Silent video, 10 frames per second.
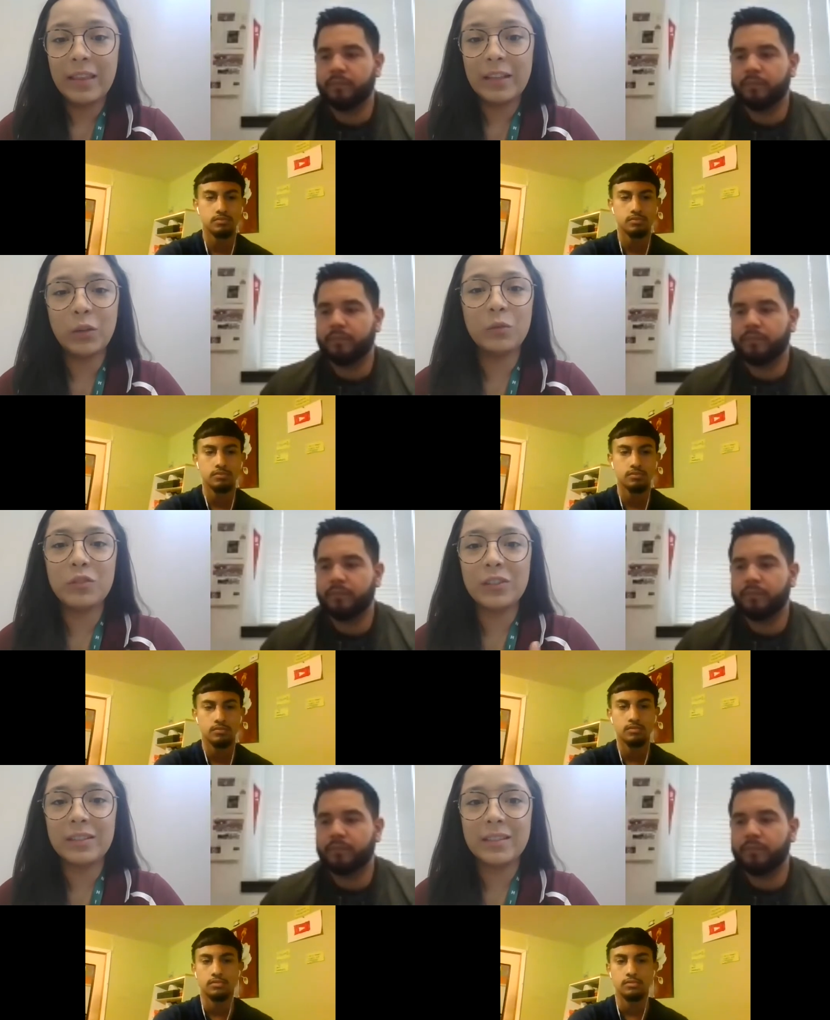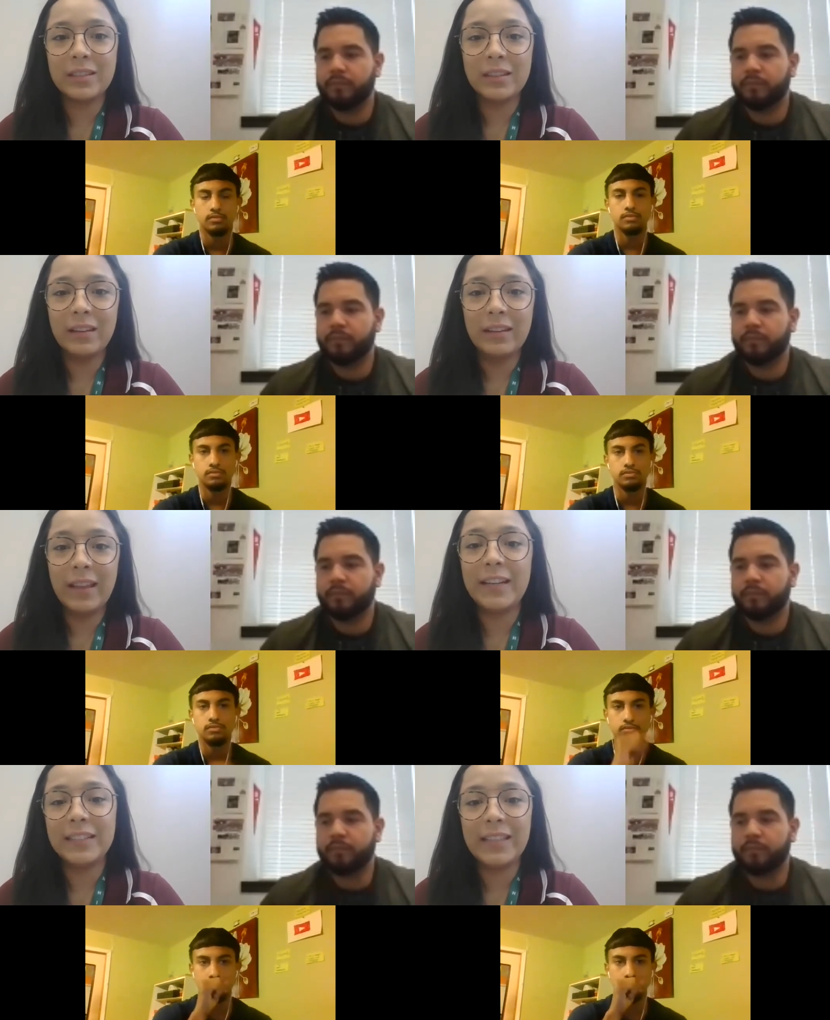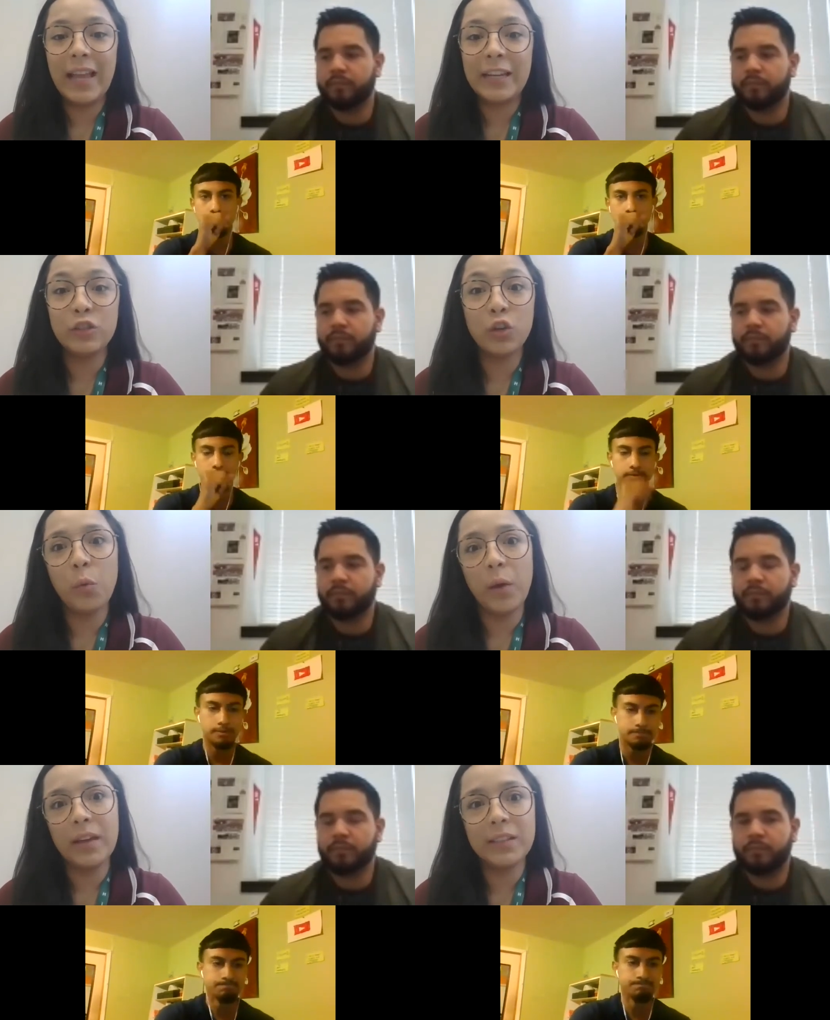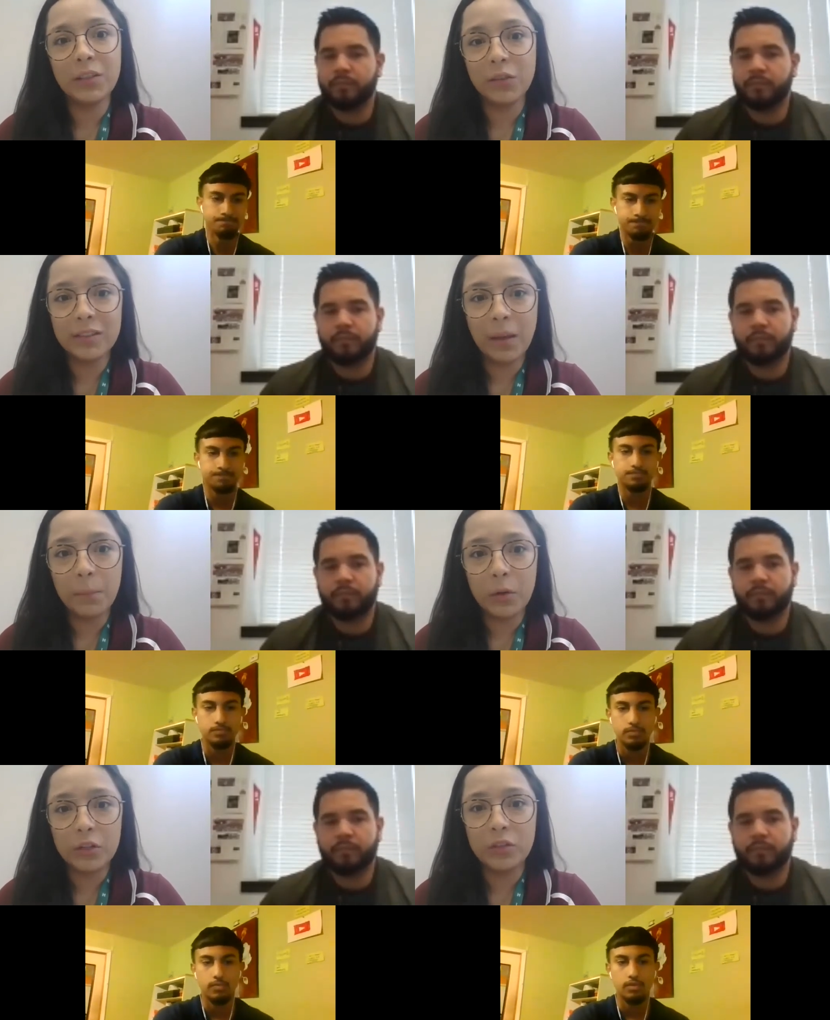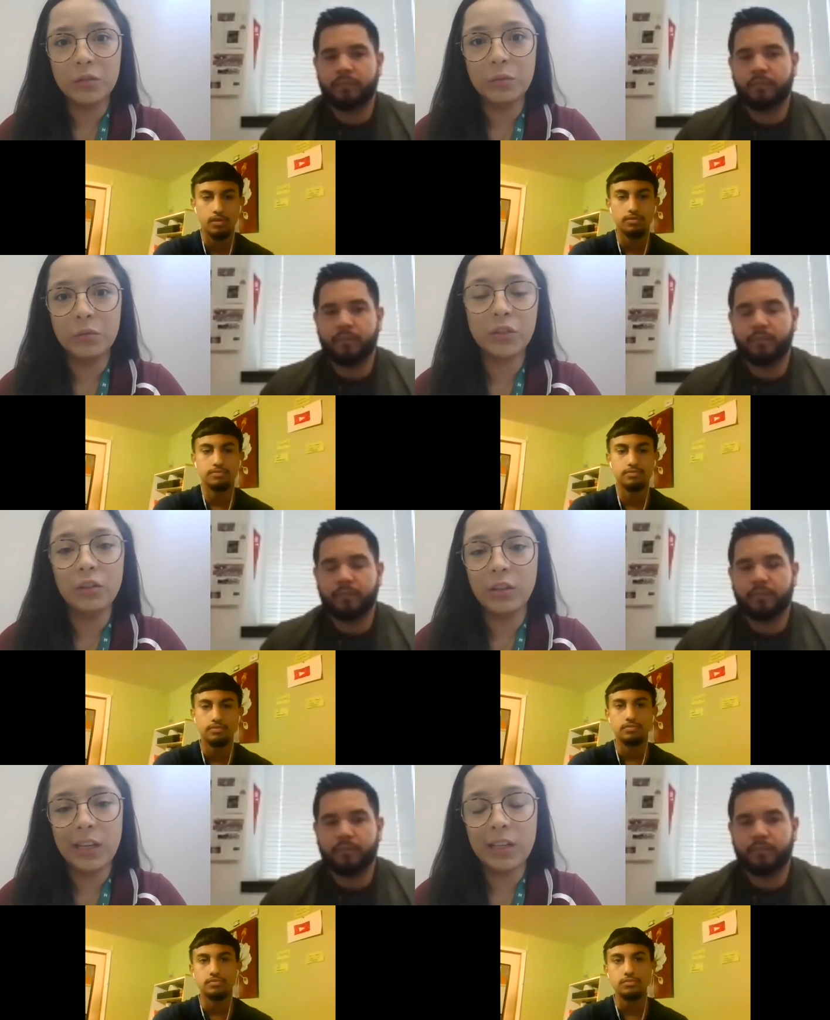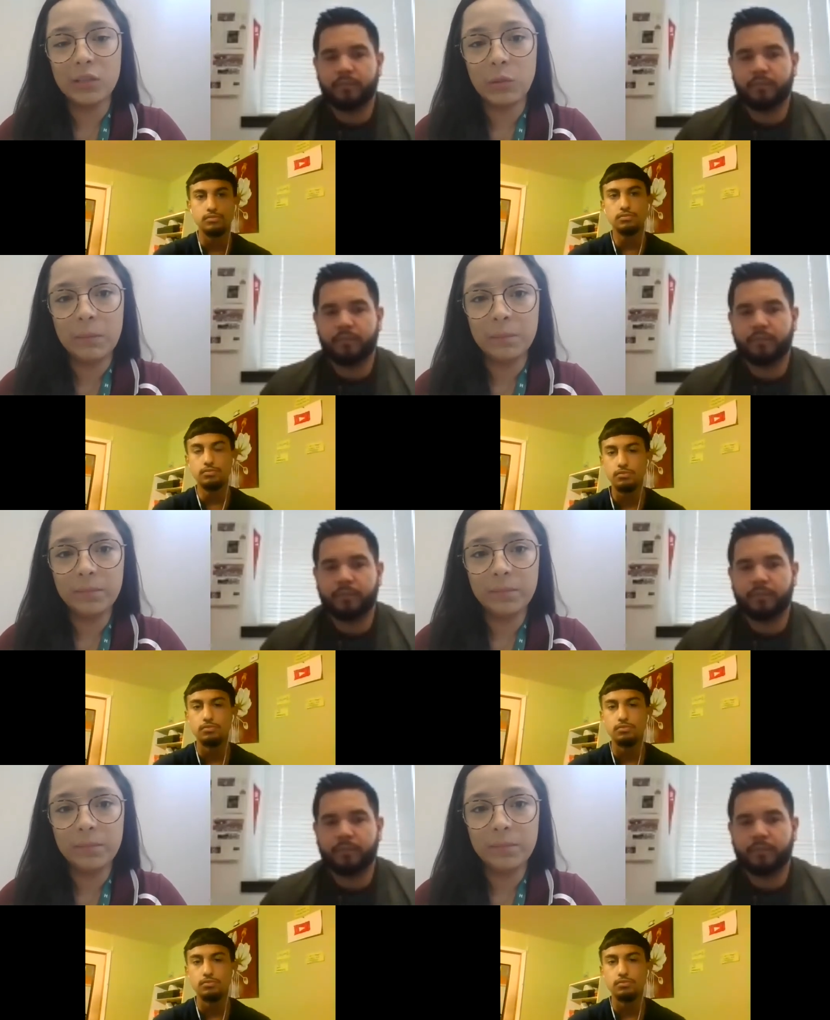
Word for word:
Speaker 1: then don't just let it slide and don't wait until the summer to start looking into it.